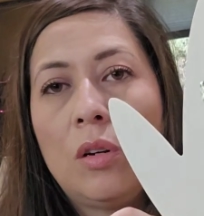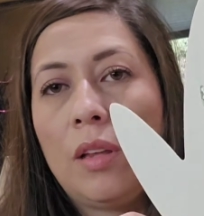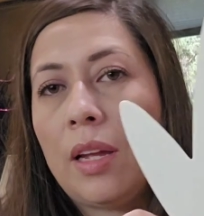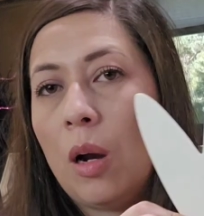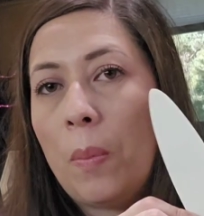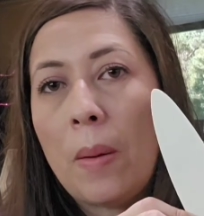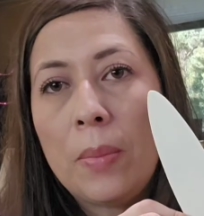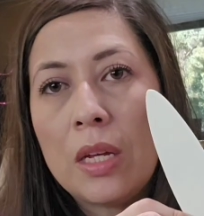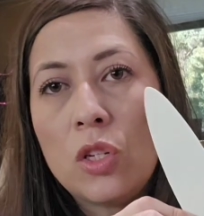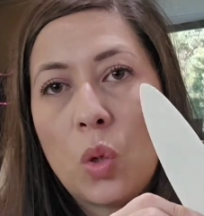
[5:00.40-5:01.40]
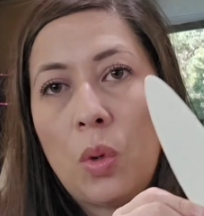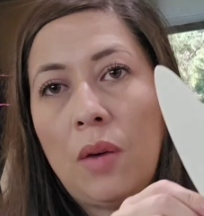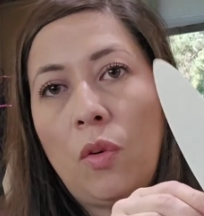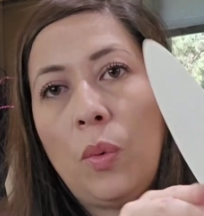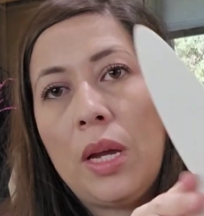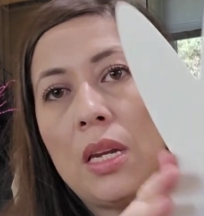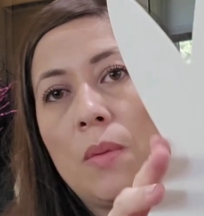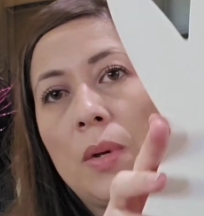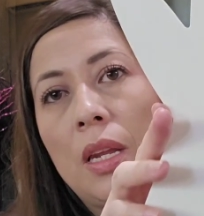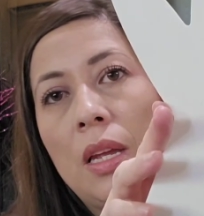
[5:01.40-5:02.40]
or like our pumpkins or whatever we
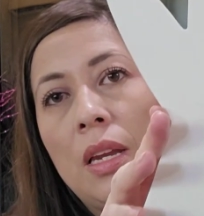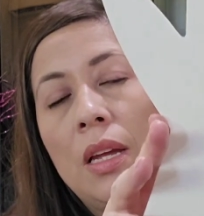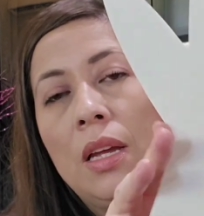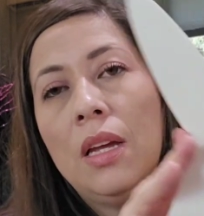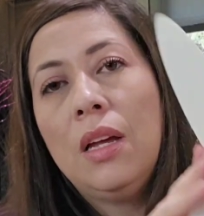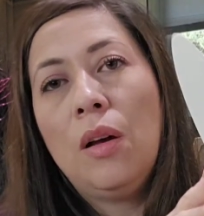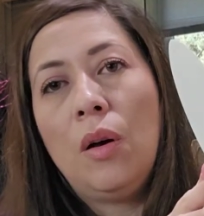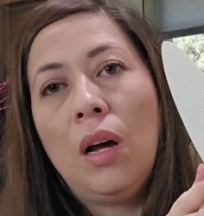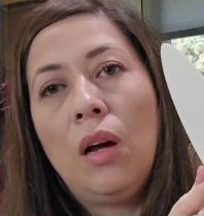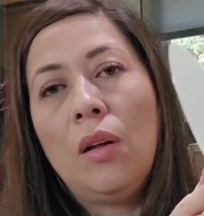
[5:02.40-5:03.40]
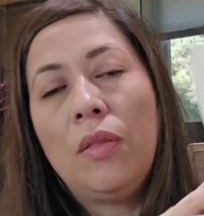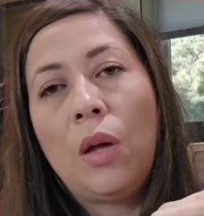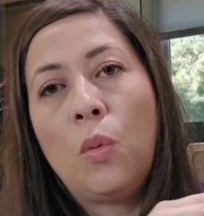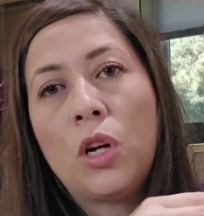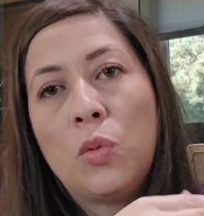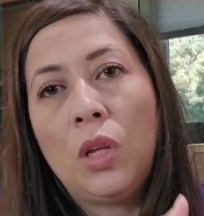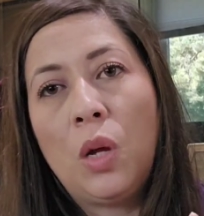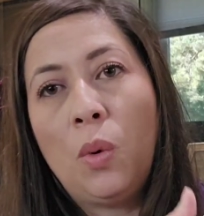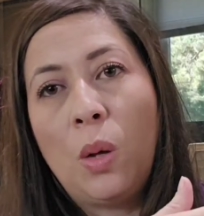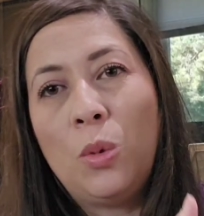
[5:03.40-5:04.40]
end up getting. They worked
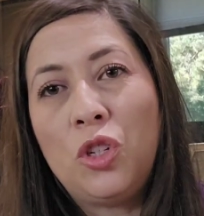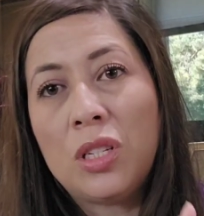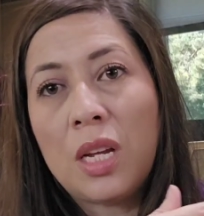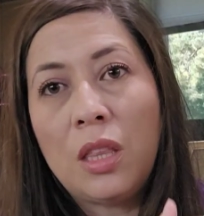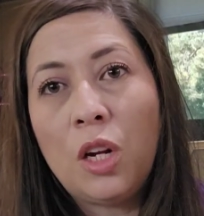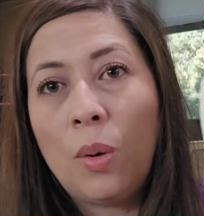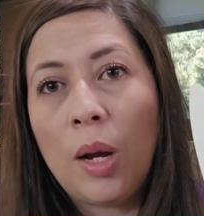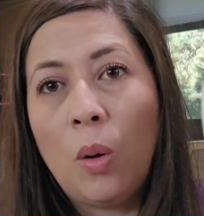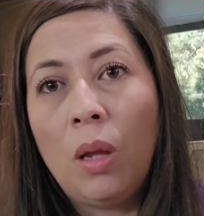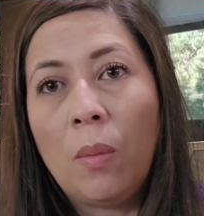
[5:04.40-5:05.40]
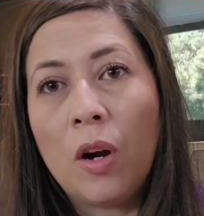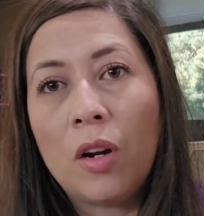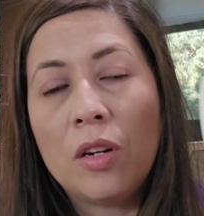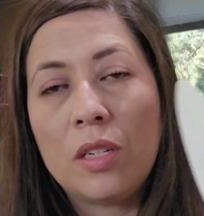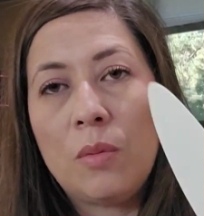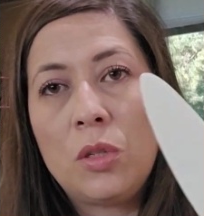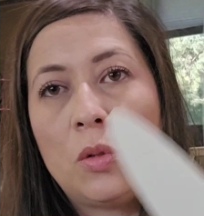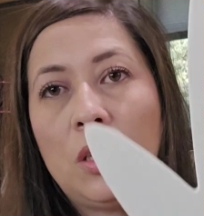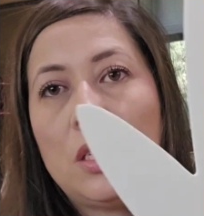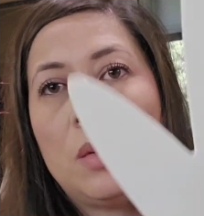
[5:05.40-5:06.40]
really well with just like the Crayola markers. I
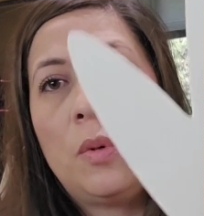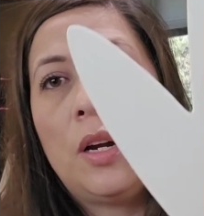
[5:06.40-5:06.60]
was really